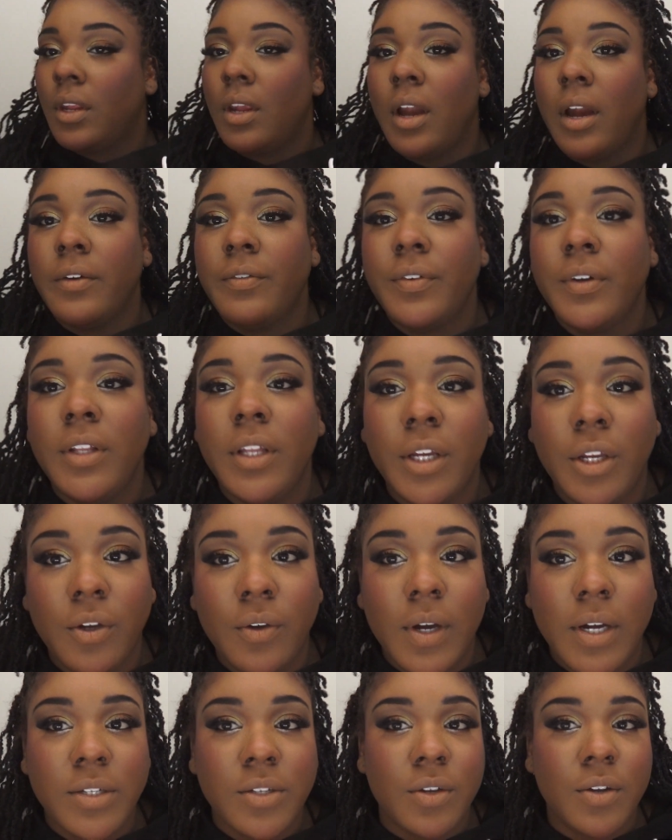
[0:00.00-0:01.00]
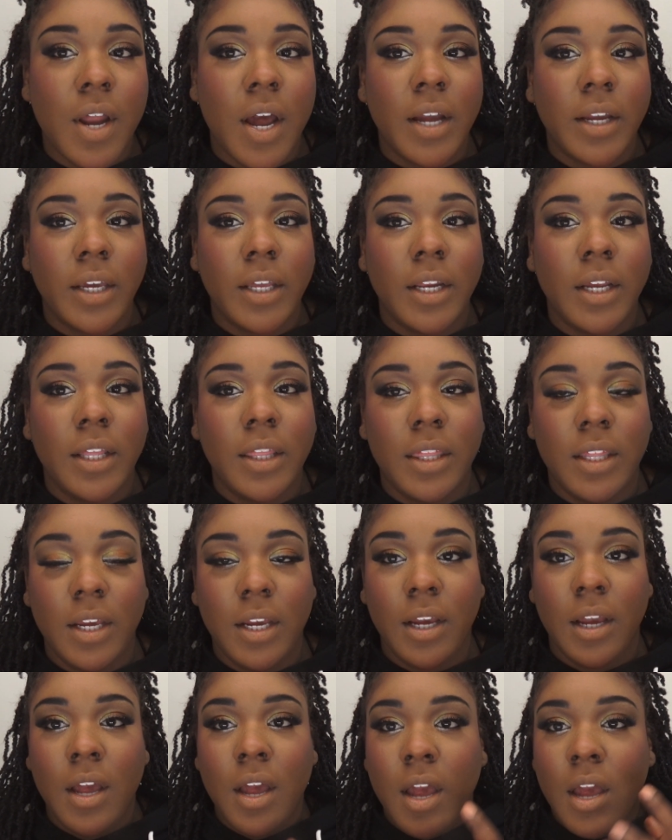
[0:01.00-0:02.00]
I feel like you guys are not getting
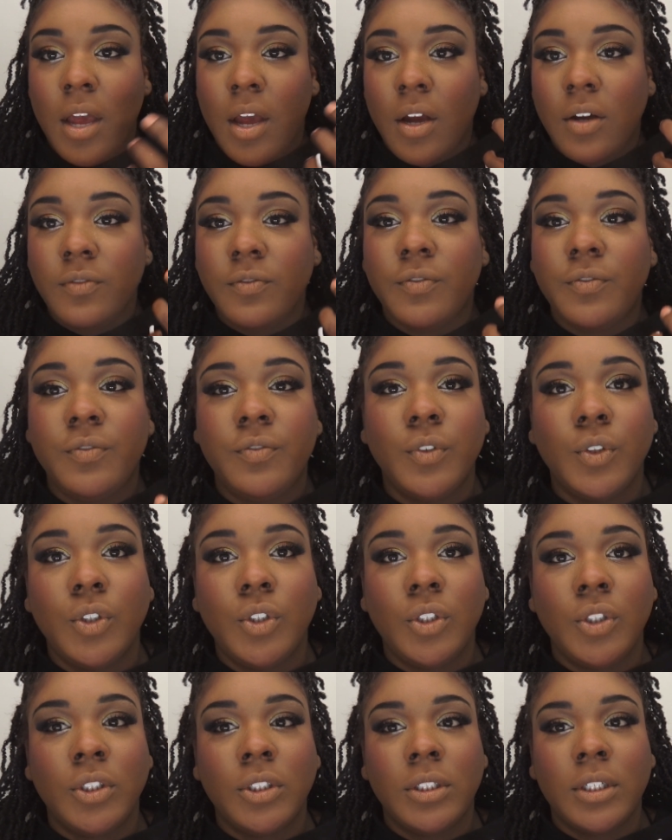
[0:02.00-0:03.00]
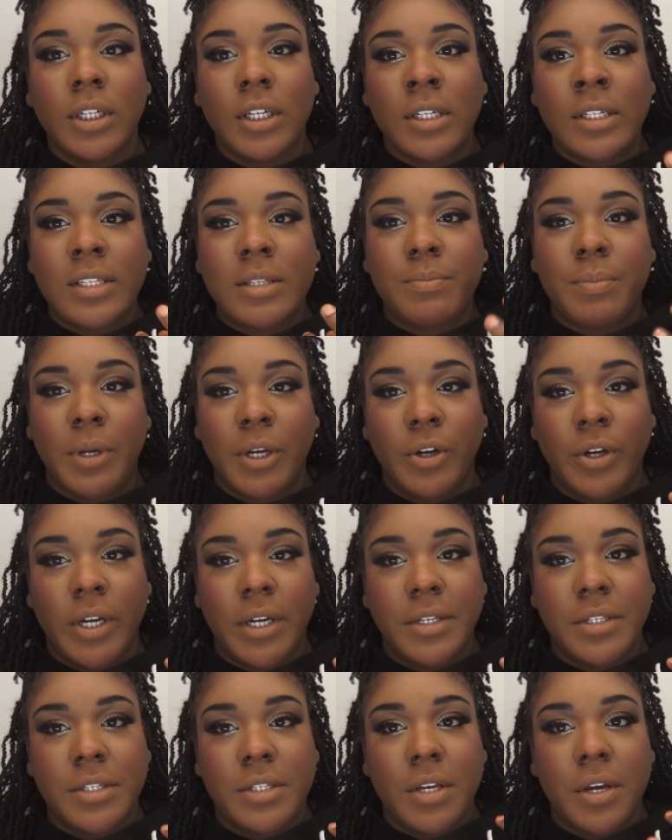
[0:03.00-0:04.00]
the full
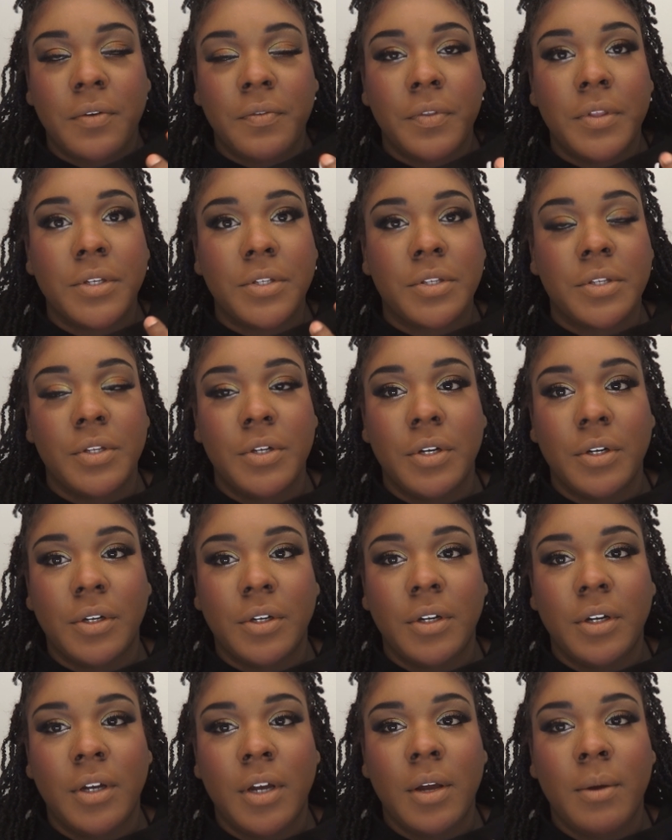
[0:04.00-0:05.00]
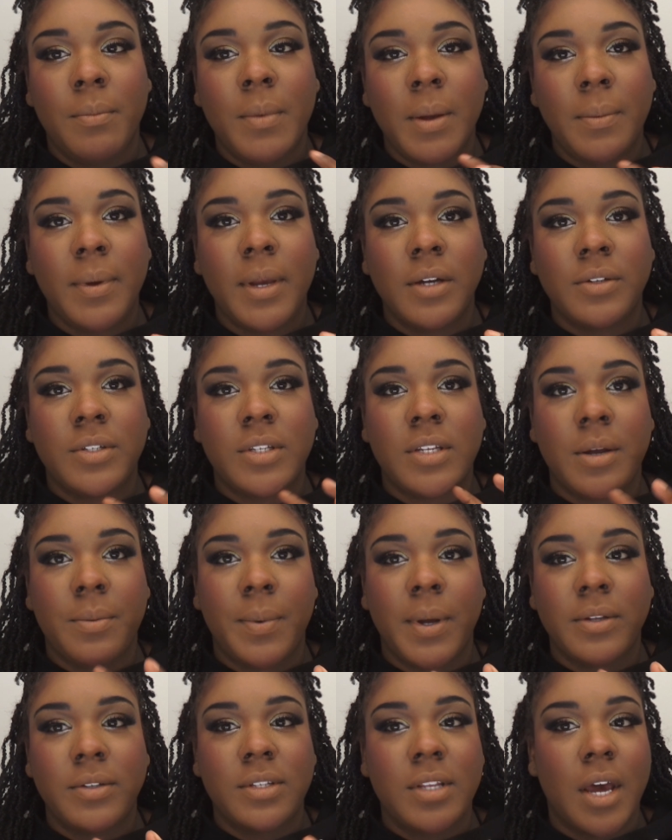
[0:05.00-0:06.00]
experience of this look. Maybe I'll
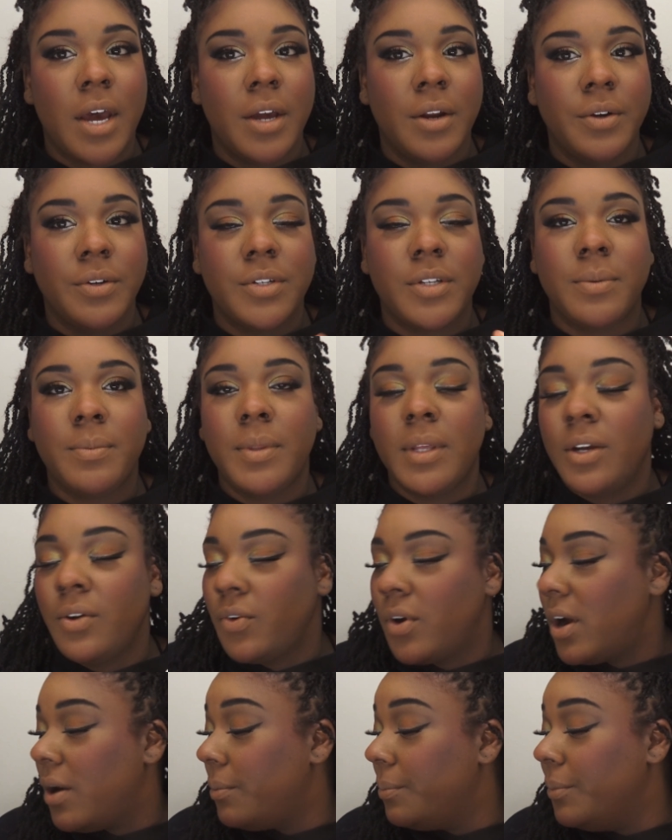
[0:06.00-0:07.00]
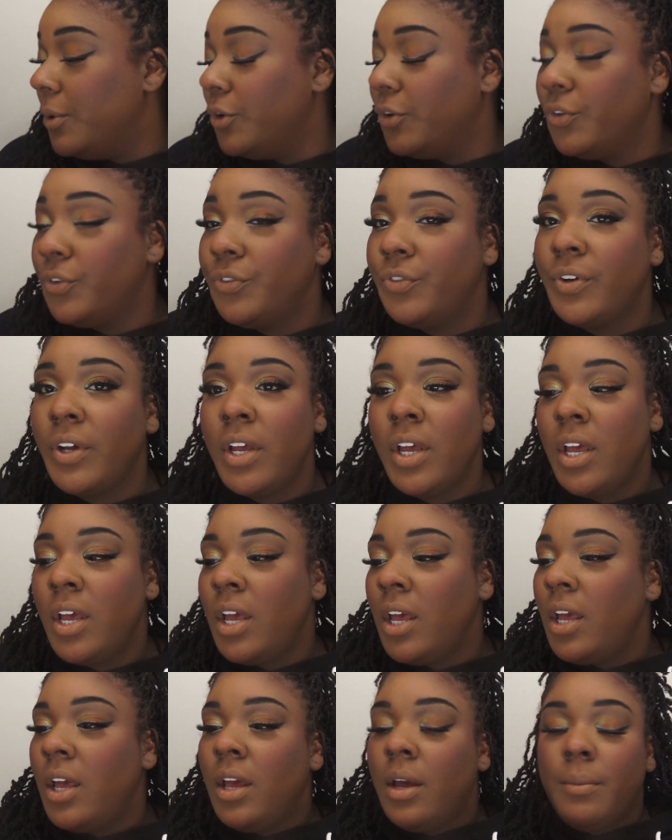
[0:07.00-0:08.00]
step outside or something, or I'll move,
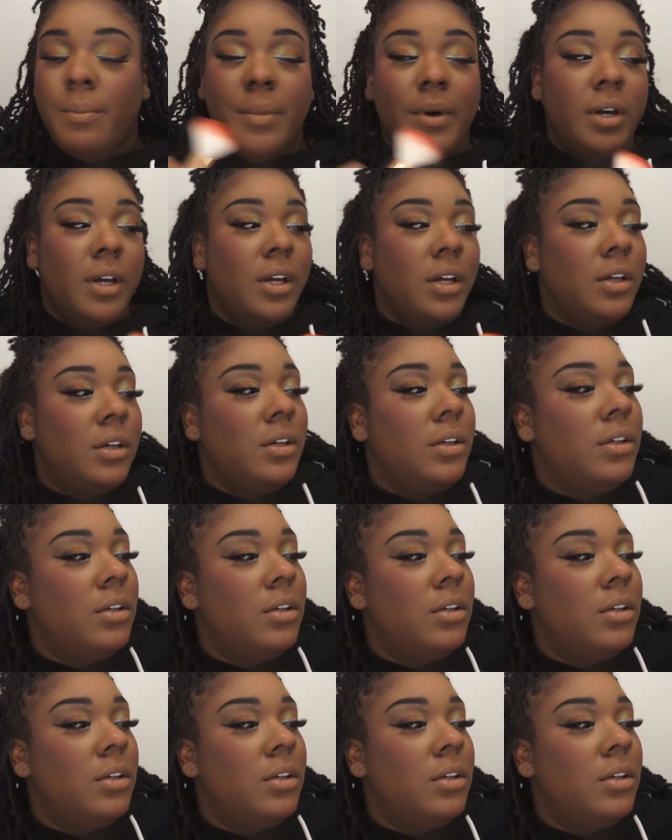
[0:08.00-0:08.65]
but